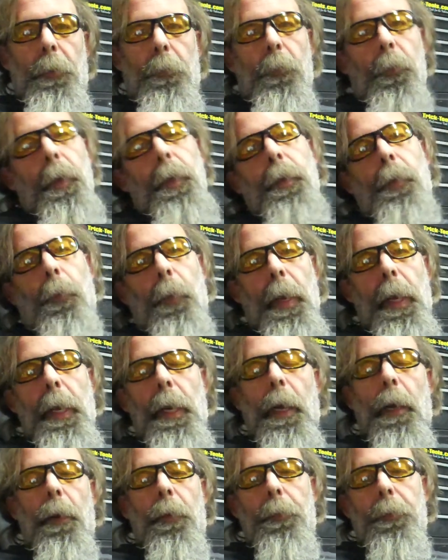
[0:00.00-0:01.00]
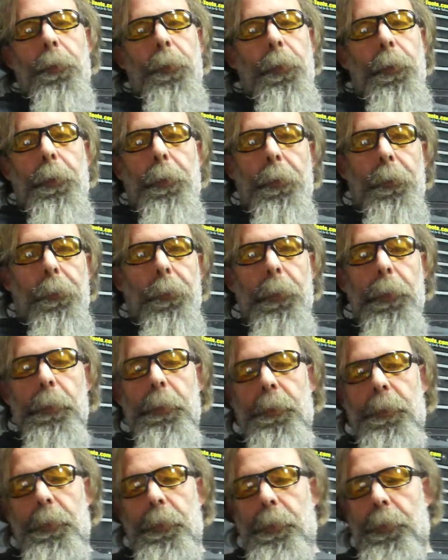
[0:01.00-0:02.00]
when you weigh out, you know,
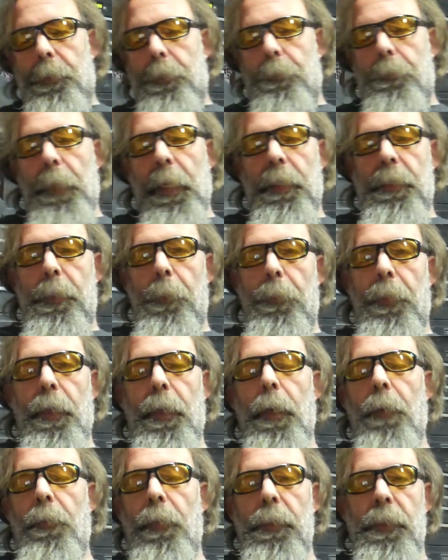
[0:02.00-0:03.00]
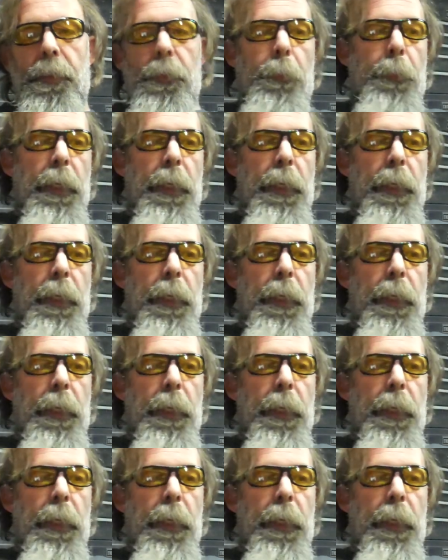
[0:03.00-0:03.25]
it just makes up the difference. So